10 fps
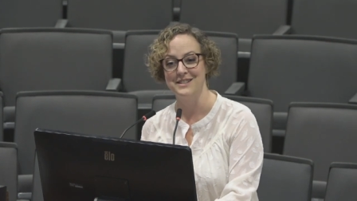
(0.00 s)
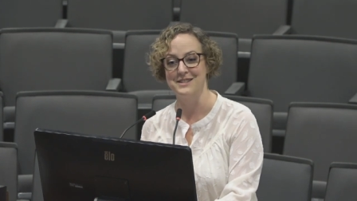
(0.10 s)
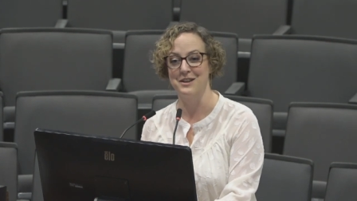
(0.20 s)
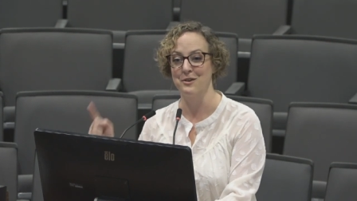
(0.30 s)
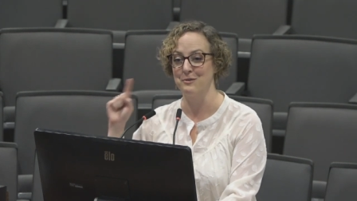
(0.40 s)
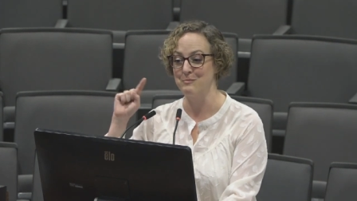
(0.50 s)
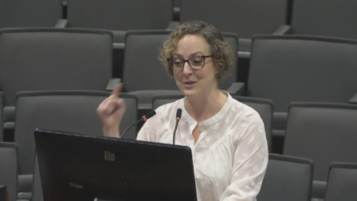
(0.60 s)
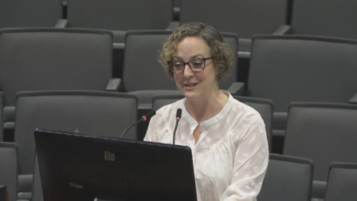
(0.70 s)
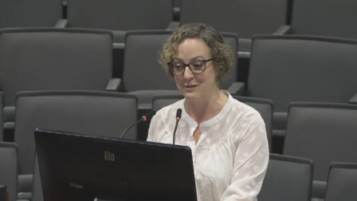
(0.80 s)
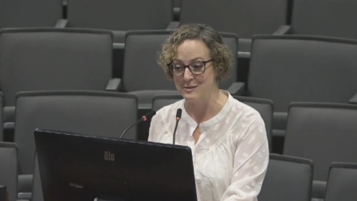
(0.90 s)
So
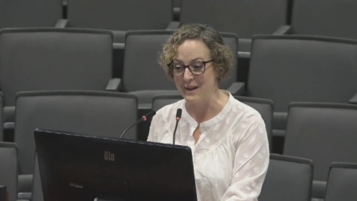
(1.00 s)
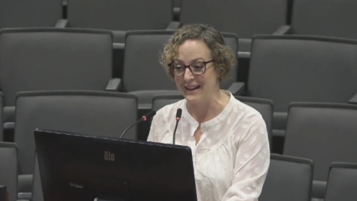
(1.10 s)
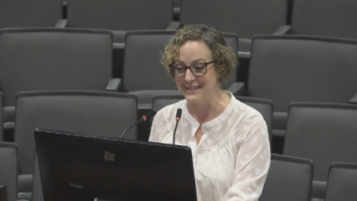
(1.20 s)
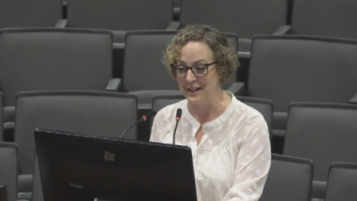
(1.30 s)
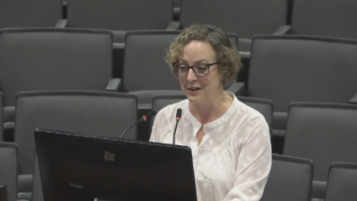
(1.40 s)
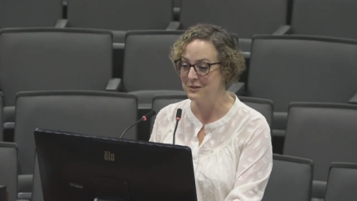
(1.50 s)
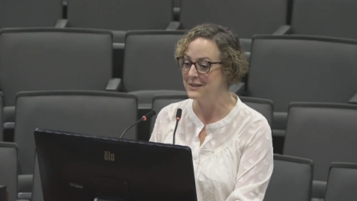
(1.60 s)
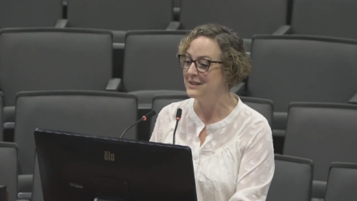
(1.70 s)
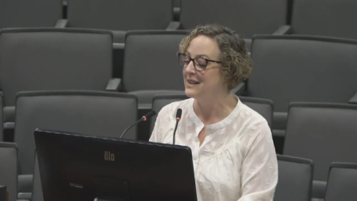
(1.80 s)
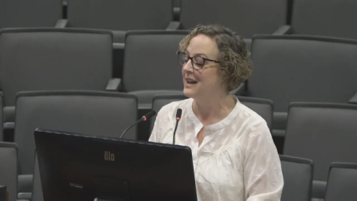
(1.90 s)
bring those back
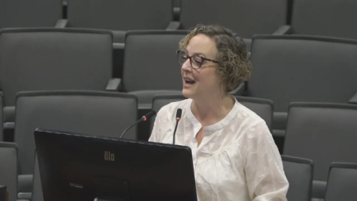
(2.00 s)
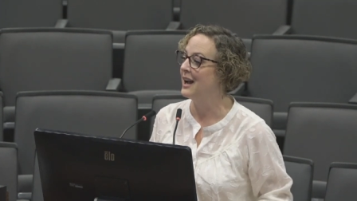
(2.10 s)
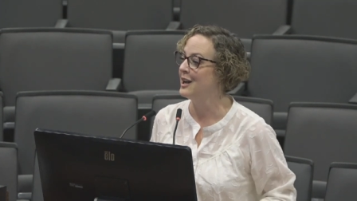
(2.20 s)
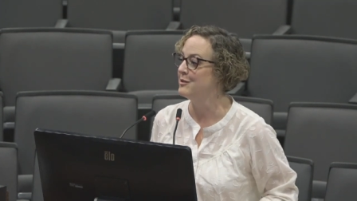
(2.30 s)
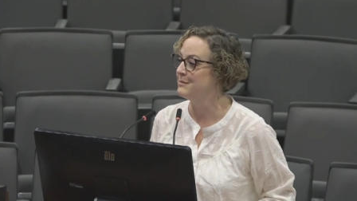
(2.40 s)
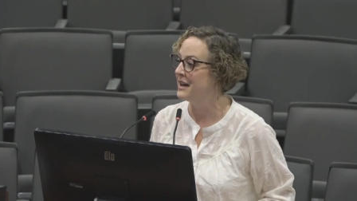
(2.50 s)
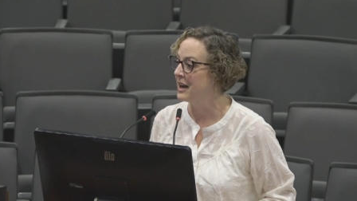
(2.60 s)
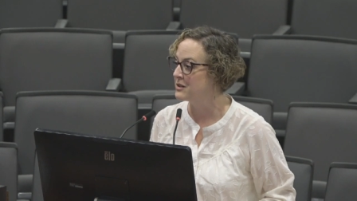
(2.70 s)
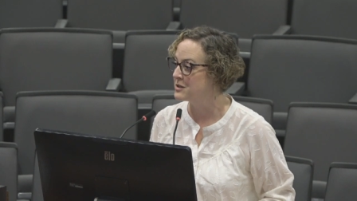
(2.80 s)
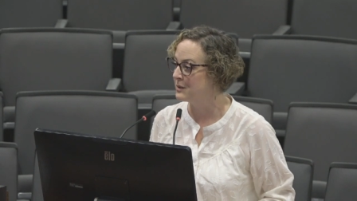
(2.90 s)
down. And
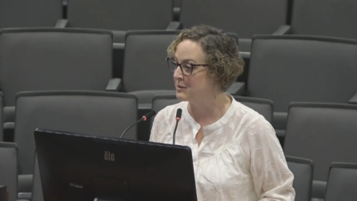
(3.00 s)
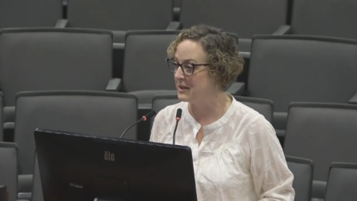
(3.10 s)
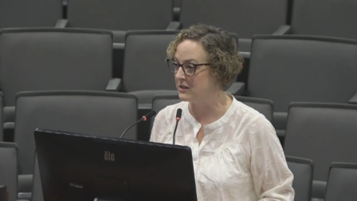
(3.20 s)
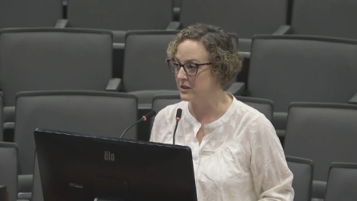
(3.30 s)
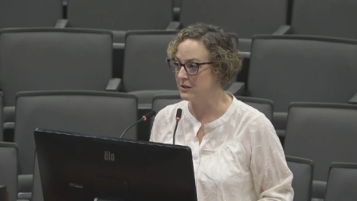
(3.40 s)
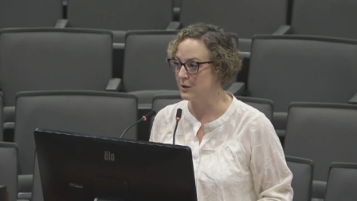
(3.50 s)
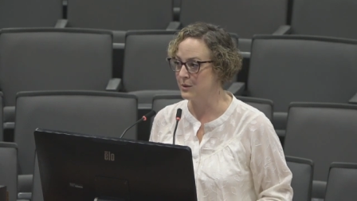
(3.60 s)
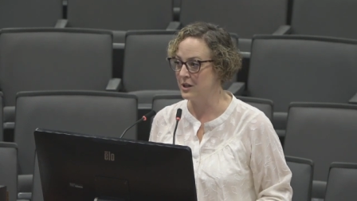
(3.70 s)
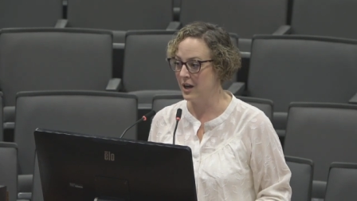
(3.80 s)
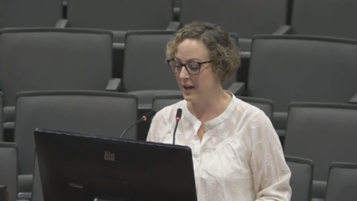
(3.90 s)
I also want to be clear that
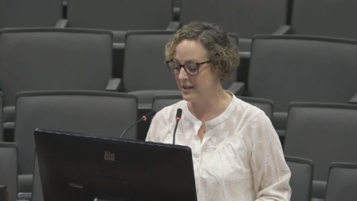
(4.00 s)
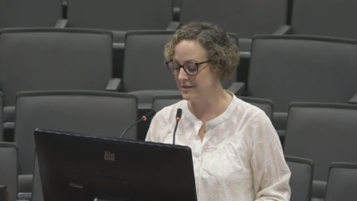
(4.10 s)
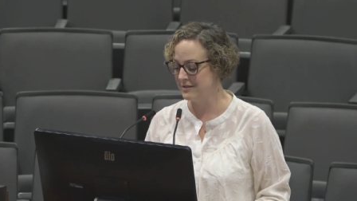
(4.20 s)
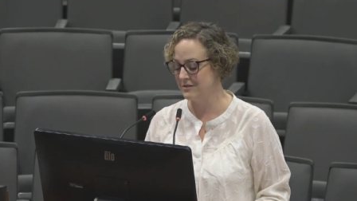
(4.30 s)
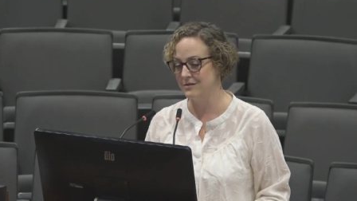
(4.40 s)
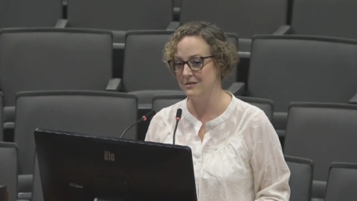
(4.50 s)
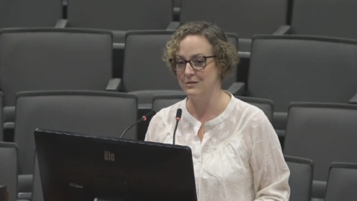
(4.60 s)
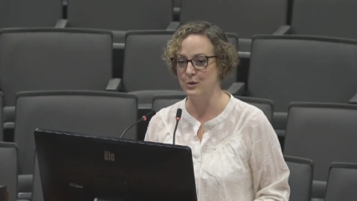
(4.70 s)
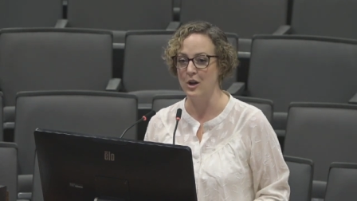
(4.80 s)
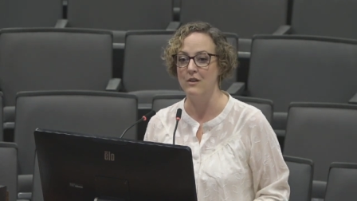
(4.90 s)

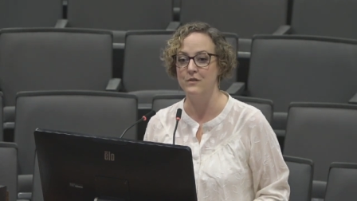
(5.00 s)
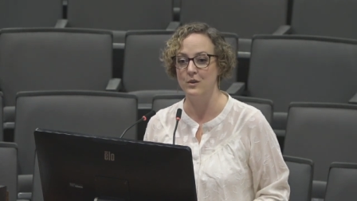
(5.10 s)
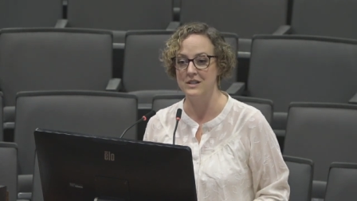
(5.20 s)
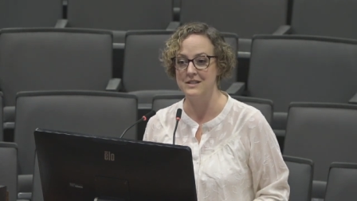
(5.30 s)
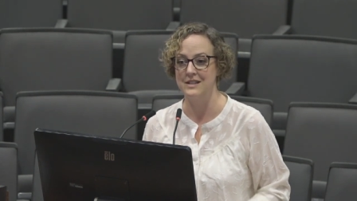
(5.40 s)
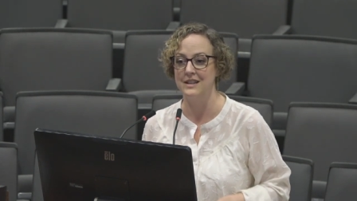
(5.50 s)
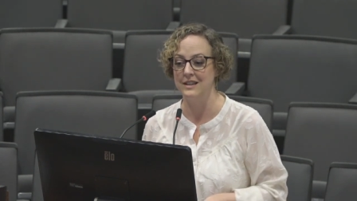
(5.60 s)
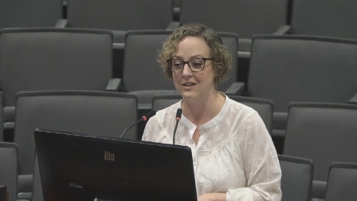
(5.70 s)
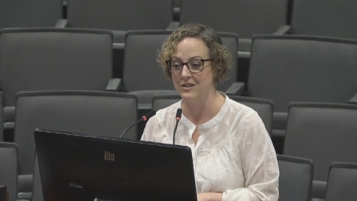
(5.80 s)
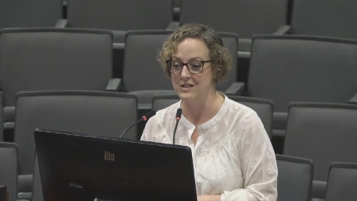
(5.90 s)
we're not
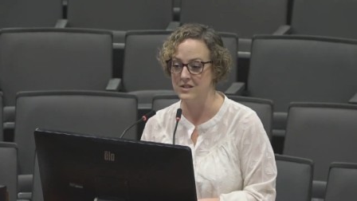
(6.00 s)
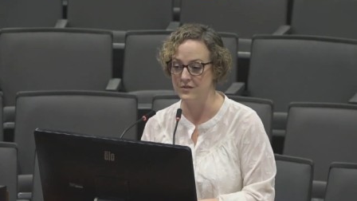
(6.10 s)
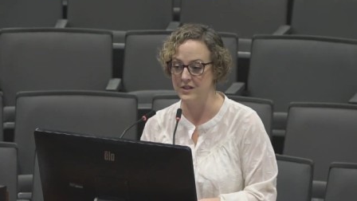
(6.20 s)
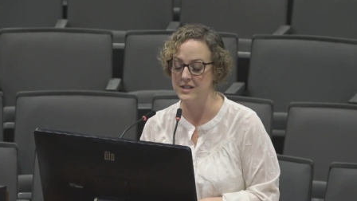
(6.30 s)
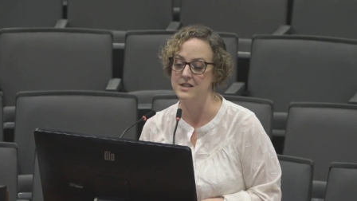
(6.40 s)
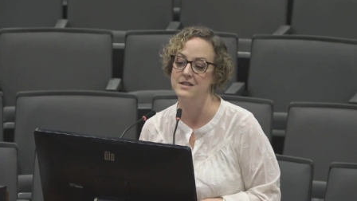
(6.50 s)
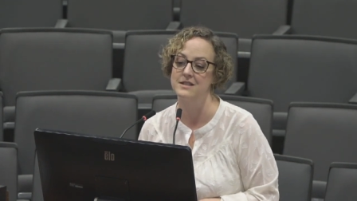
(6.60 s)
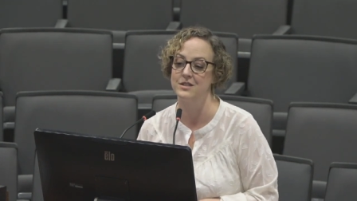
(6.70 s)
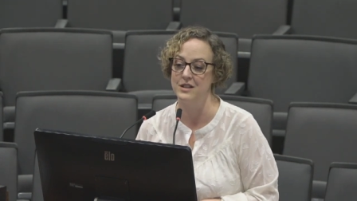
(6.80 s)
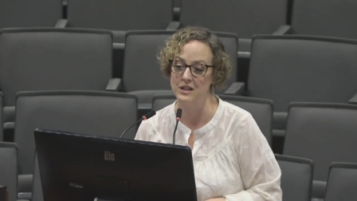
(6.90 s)
focusing on
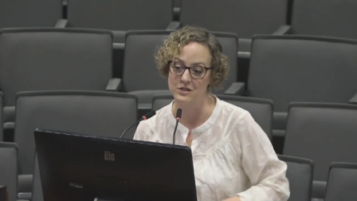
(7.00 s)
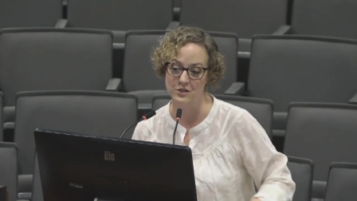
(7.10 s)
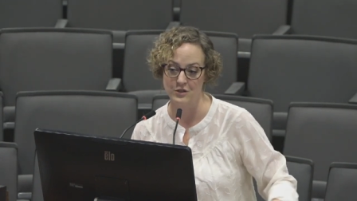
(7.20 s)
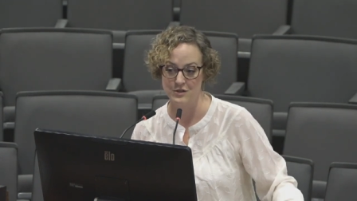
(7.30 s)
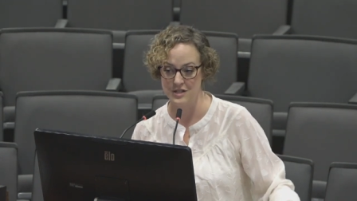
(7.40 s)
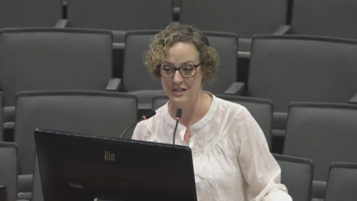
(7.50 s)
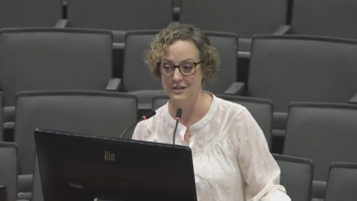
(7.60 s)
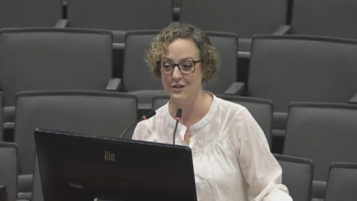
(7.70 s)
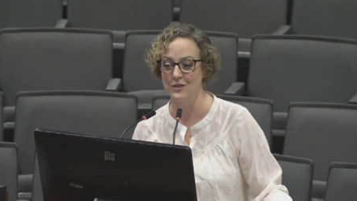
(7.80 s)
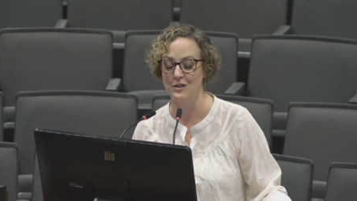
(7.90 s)
syphilis to the
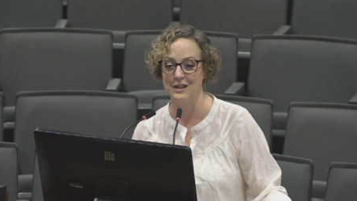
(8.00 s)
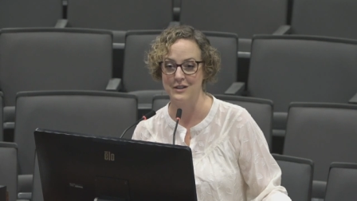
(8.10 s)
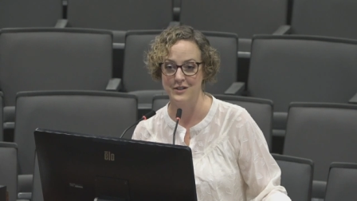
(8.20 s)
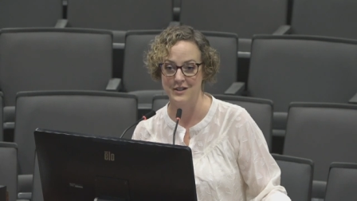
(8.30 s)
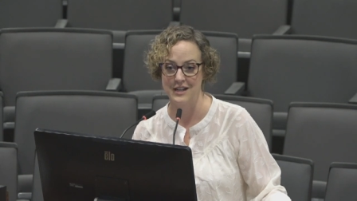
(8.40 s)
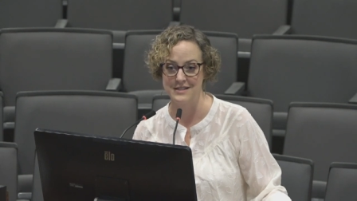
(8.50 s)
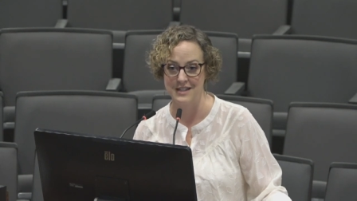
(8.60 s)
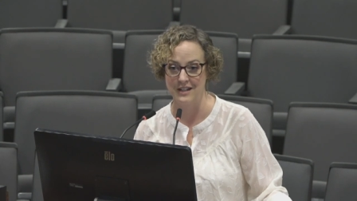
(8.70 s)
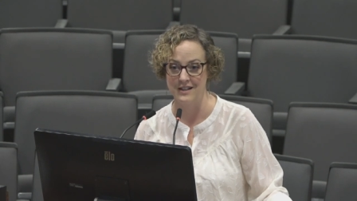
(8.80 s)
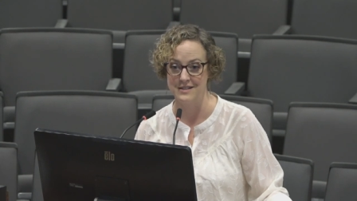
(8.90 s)
exclusion of all the other
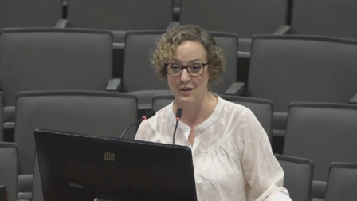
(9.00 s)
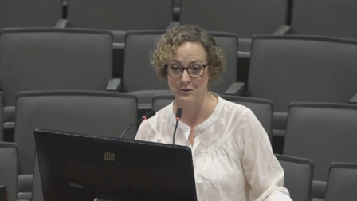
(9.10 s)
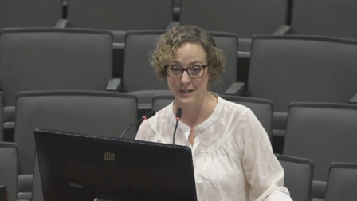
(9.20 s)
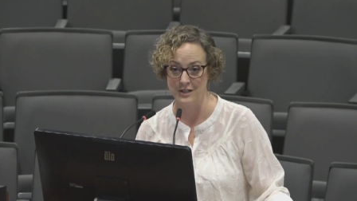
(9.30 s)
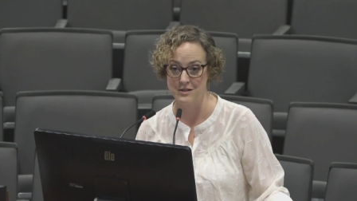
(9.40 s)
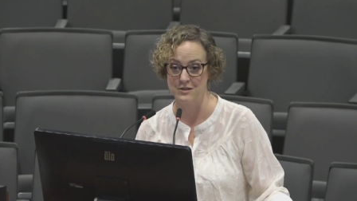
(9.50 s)
STIs out there.